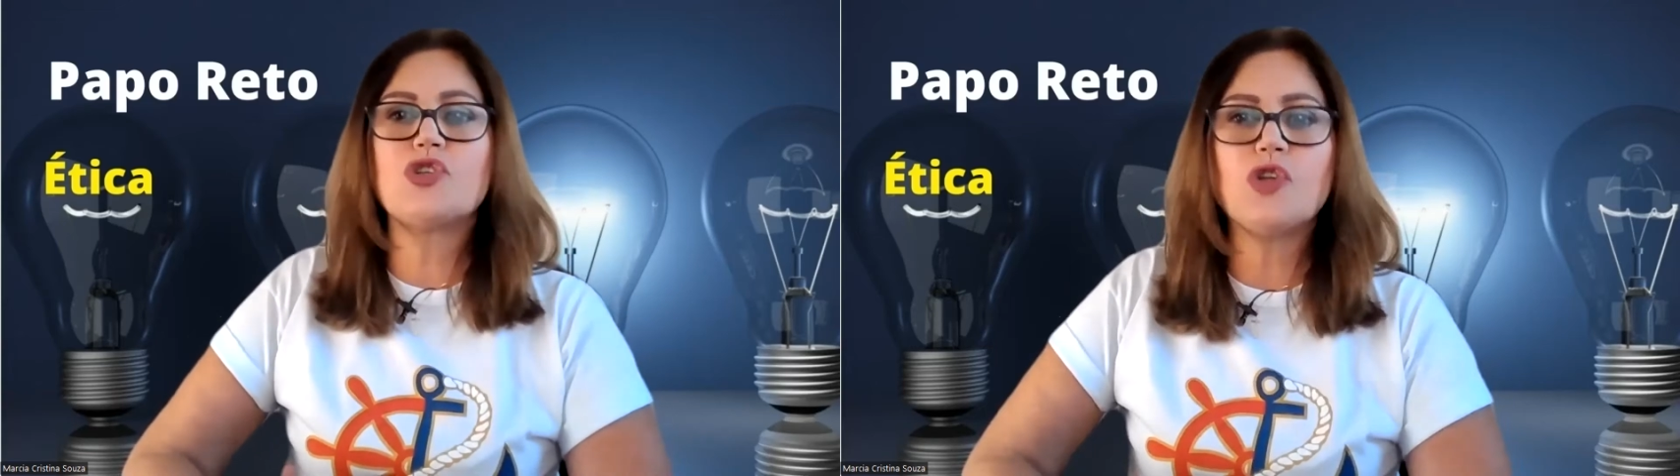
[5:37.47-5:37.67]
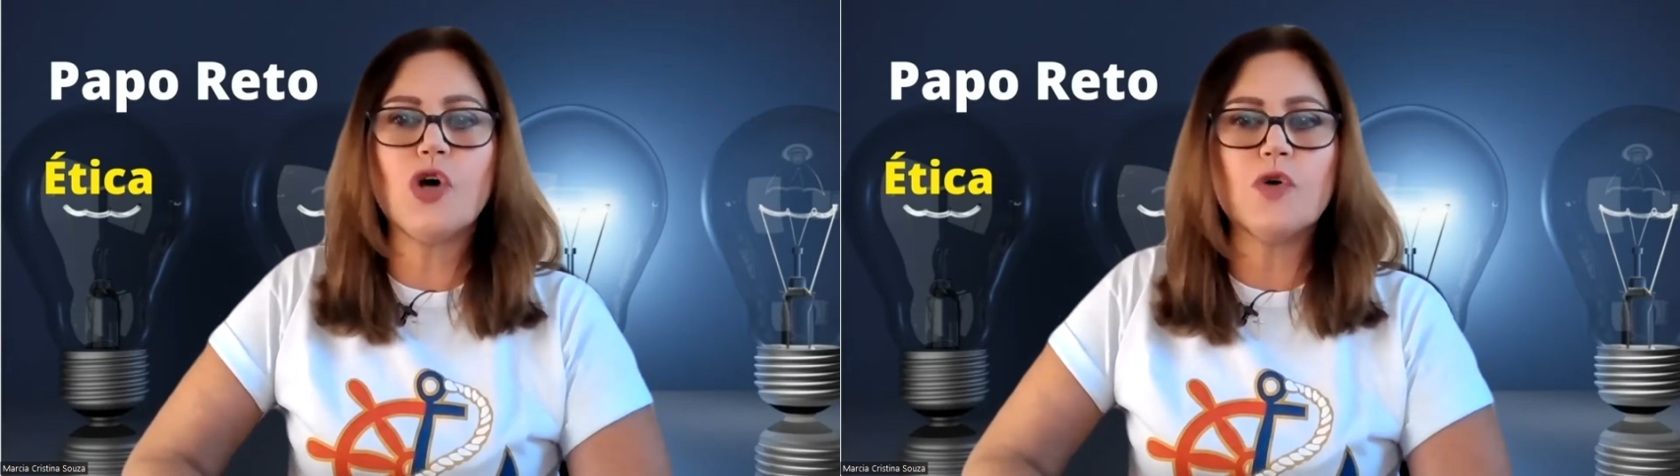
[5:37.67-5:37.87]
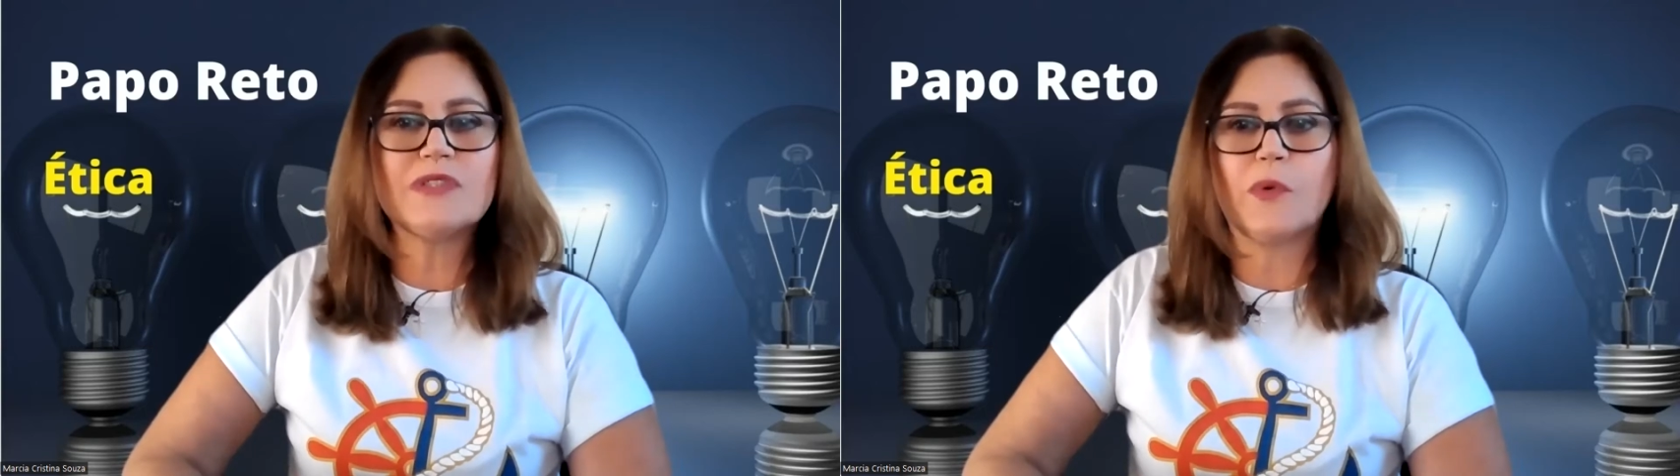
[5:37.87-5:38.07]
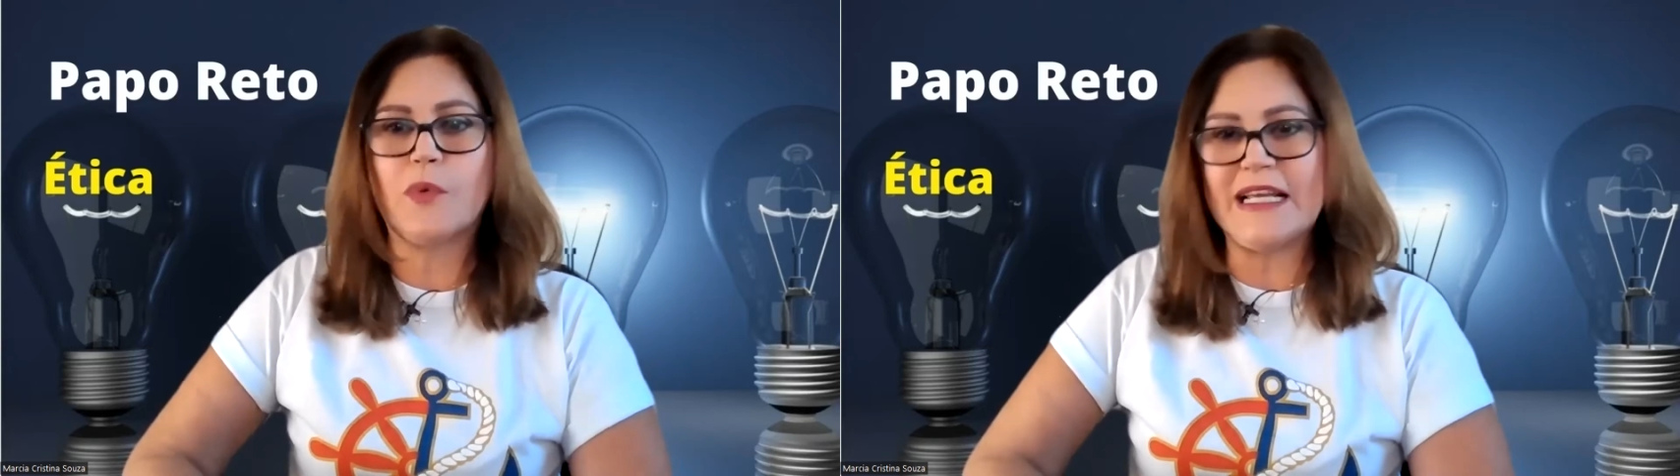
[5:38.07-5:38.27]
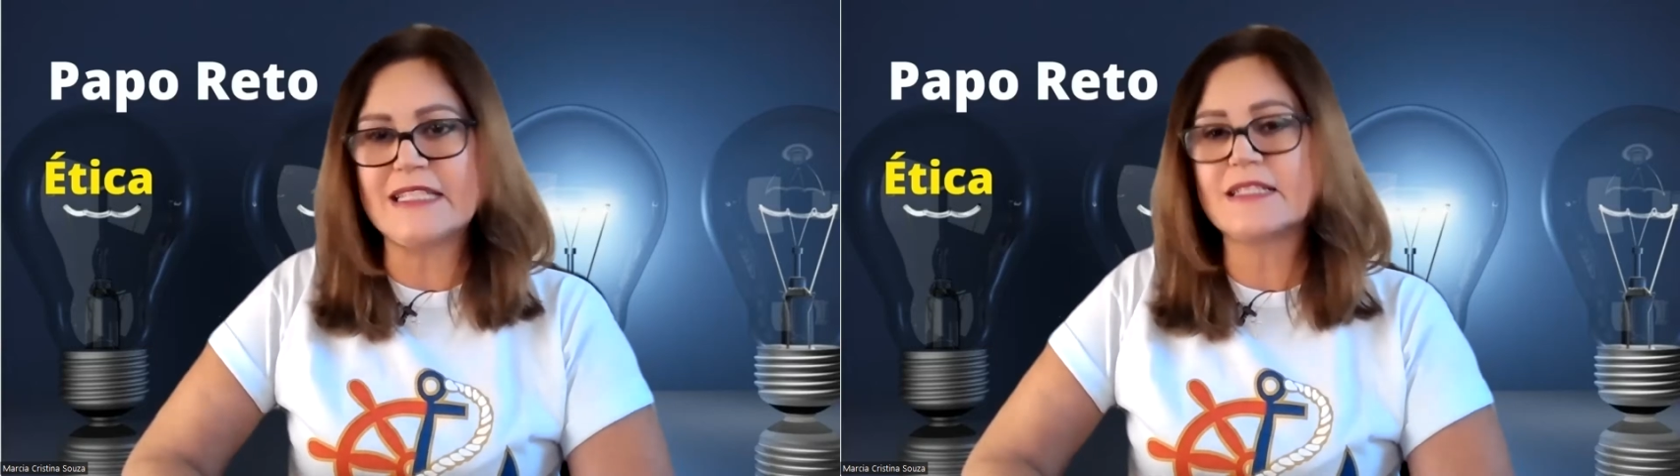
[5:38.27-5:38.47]
to know the
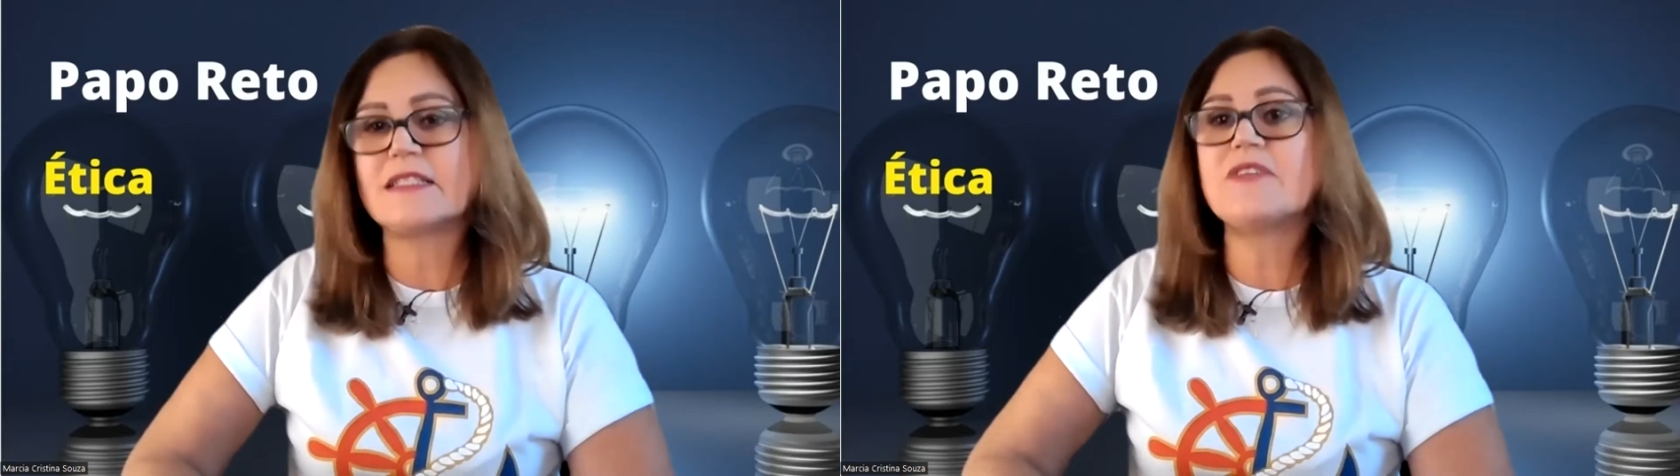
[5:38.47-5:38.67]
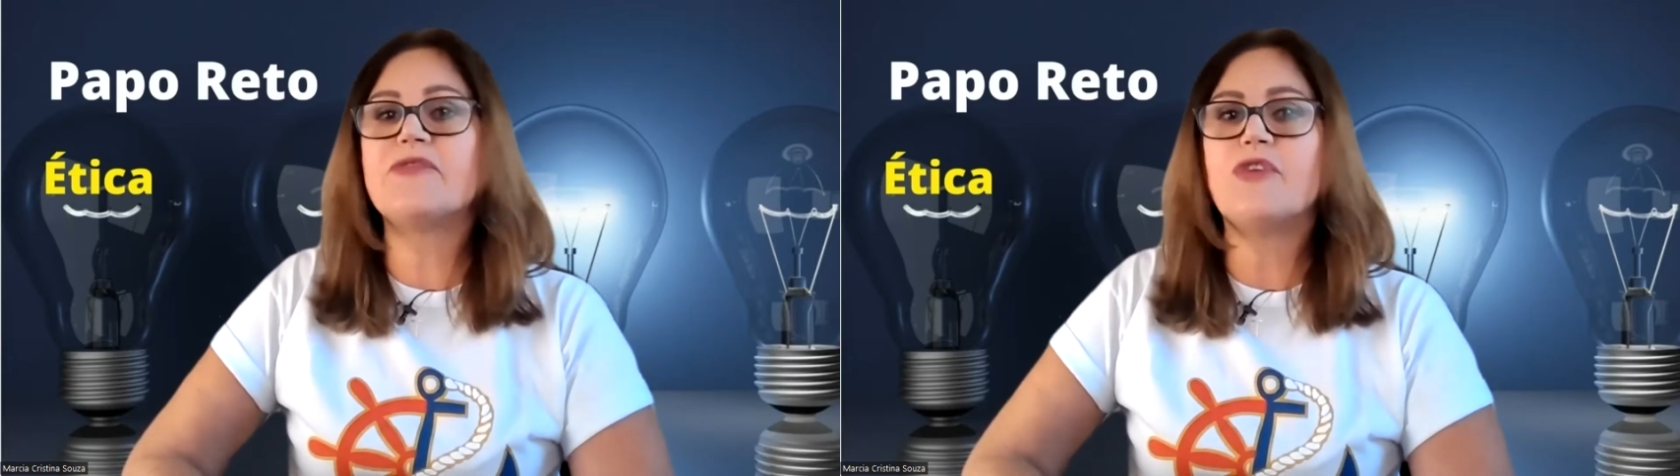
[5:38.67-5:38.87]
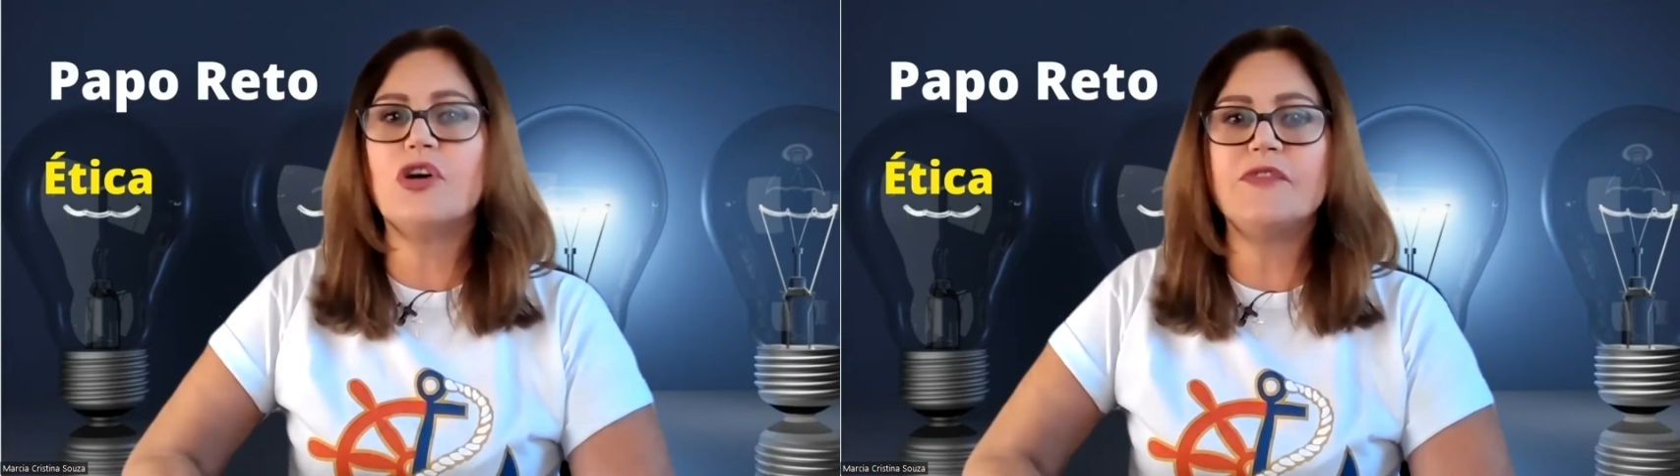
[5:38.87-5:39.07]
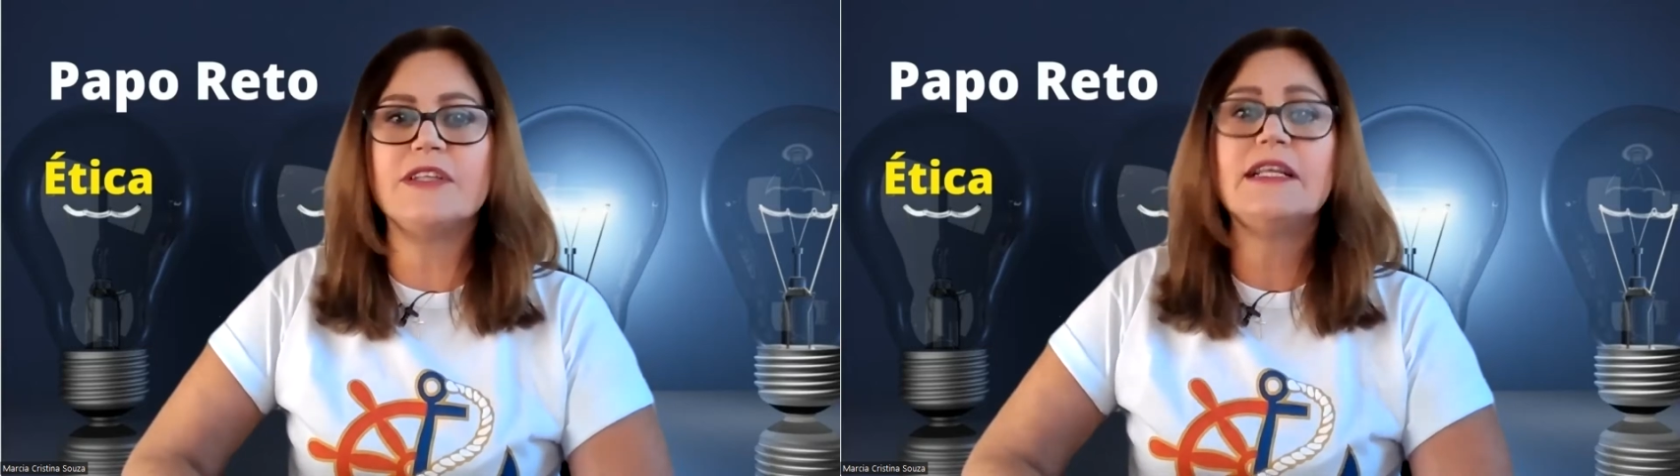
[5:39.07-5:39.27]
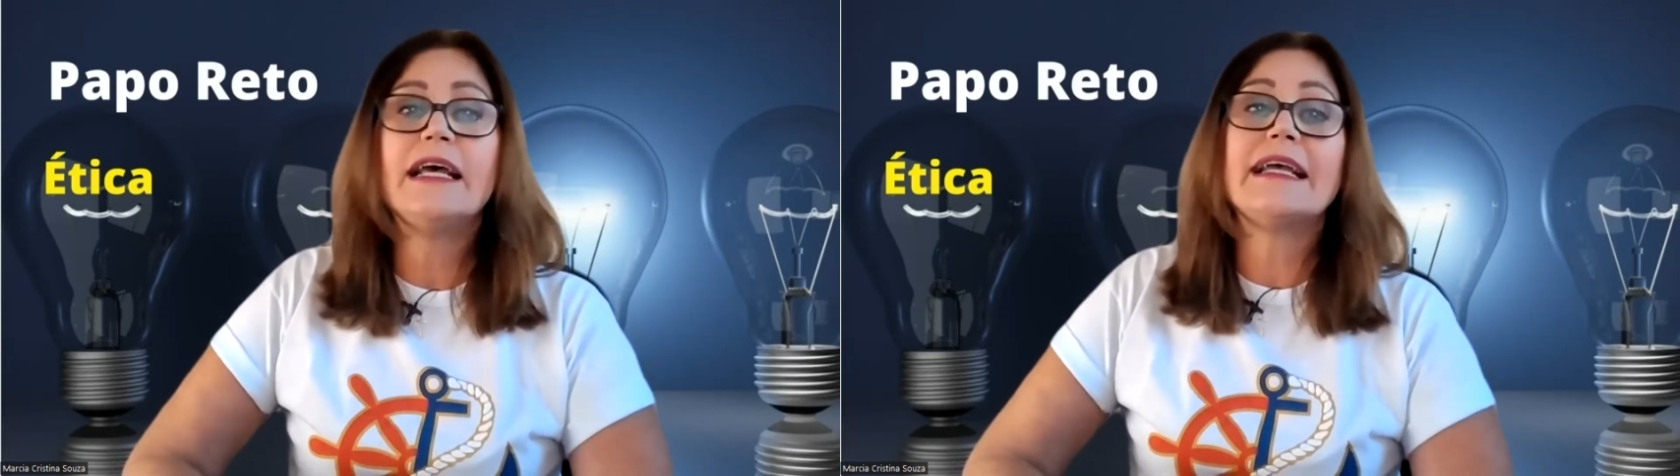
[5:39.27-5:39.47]
risks involved